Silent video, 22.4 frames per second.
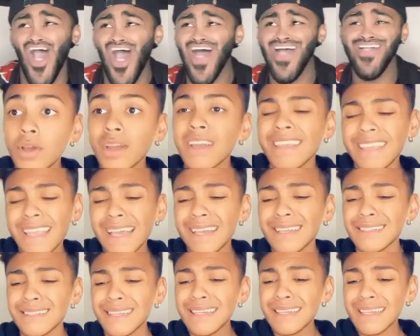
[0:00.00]
not.
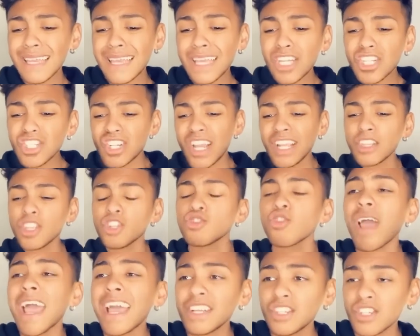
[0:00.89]
Yes, he did. Check the
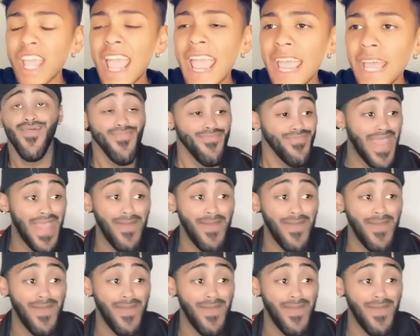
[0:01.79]
trash can.